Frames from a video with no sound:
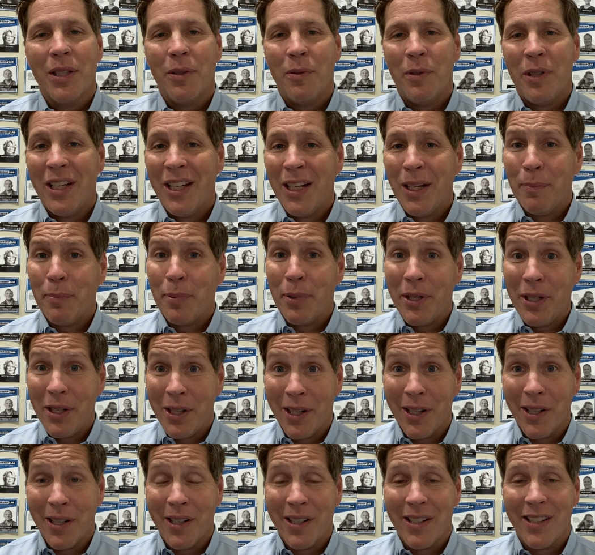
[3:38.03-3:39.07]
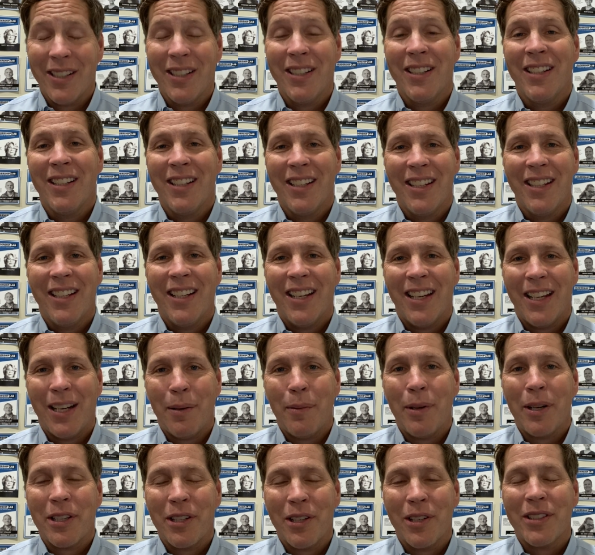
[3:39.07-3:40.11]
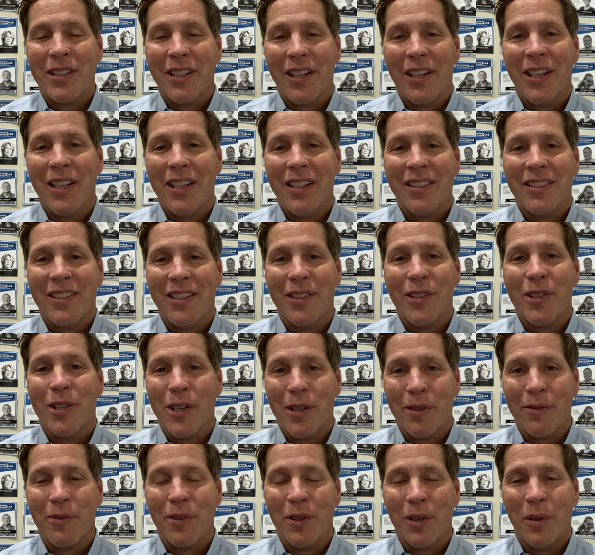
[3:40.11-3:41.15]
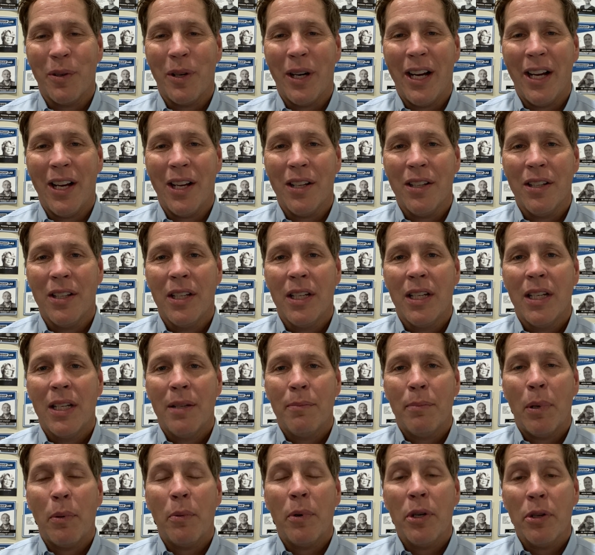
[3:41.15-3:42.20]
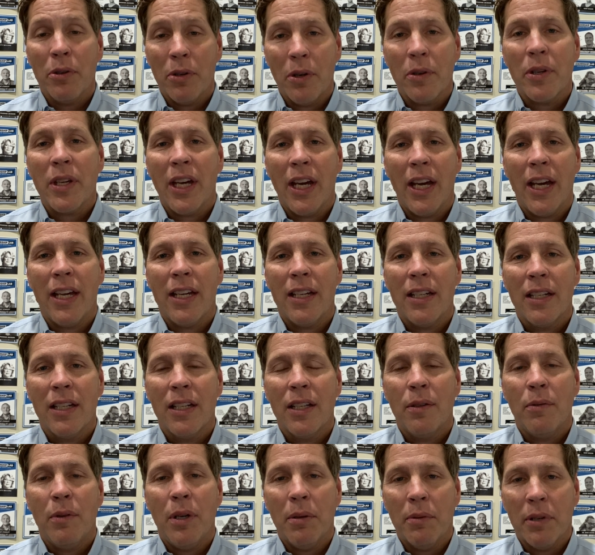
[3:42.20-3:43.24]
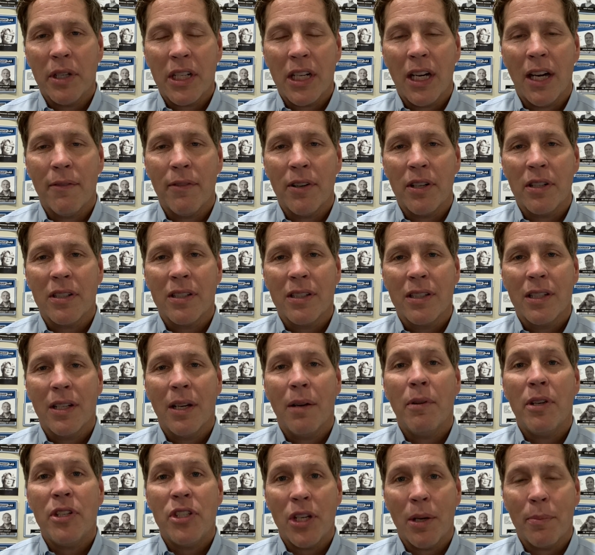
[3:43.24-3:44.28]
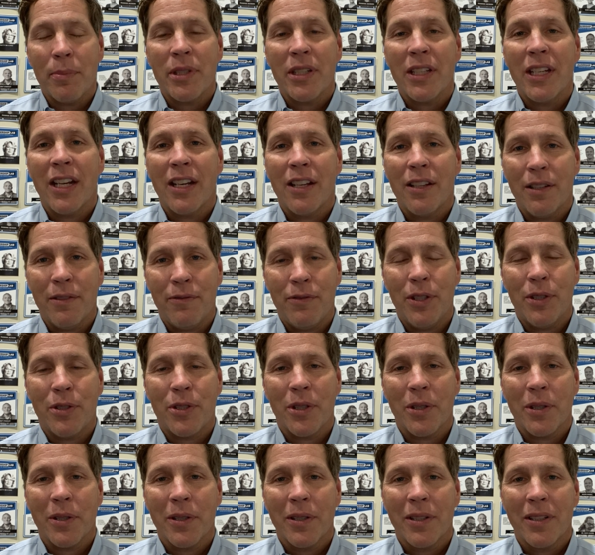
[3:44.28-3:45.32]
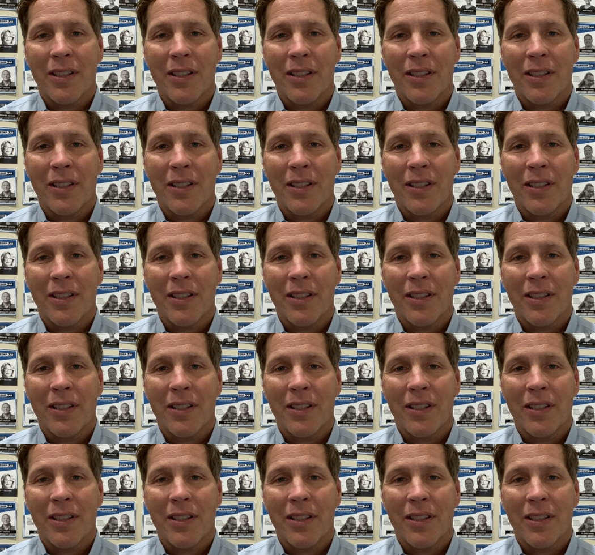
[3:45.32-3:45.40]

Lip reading: We hit it pretty hard, and I'm not going to tell you it didn't hurt for a while, but we were okay, we recovered, and we jumped again in the future.